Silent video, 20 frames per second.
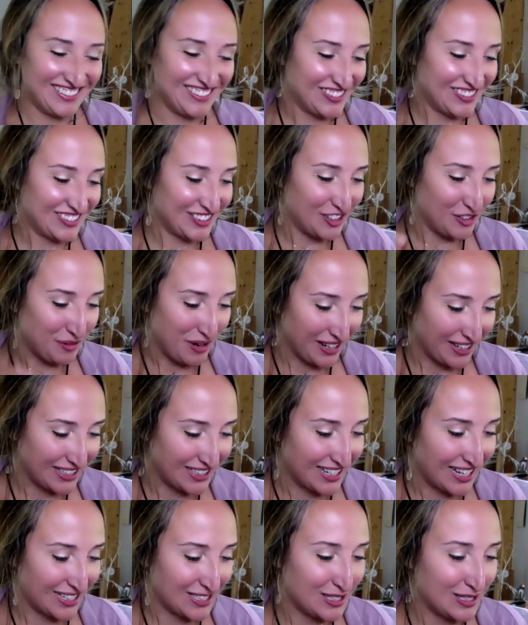me go back in
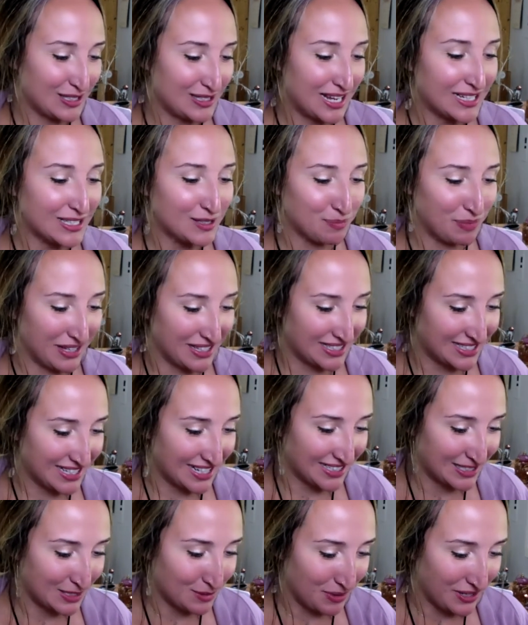next
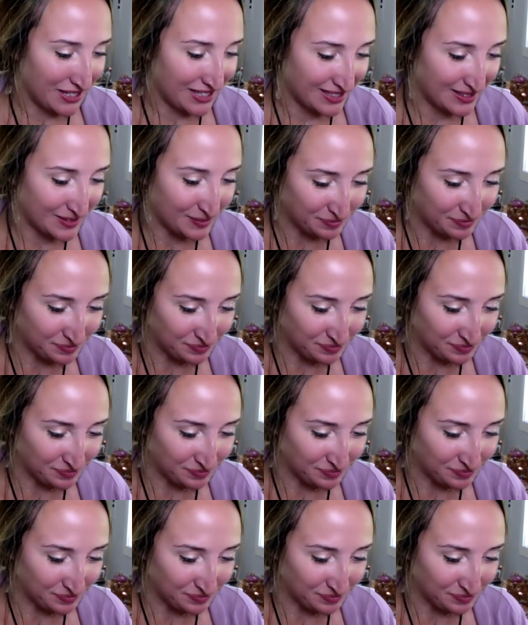piece.